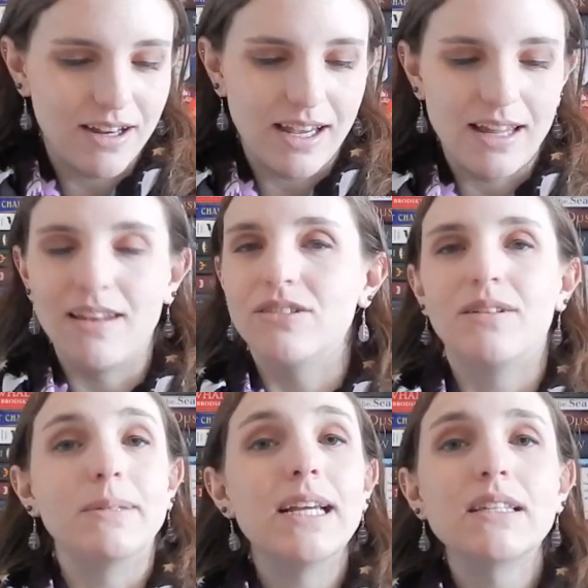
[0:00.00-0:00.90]
Again, there's
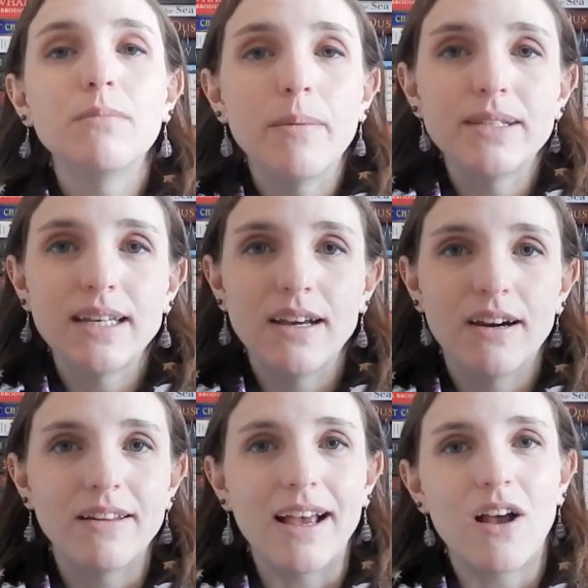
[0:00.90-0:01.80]
some tense moments
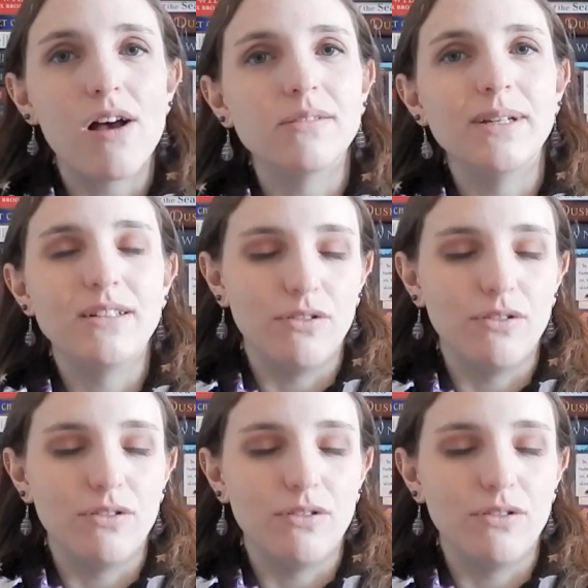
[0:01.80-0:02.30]
here that cause me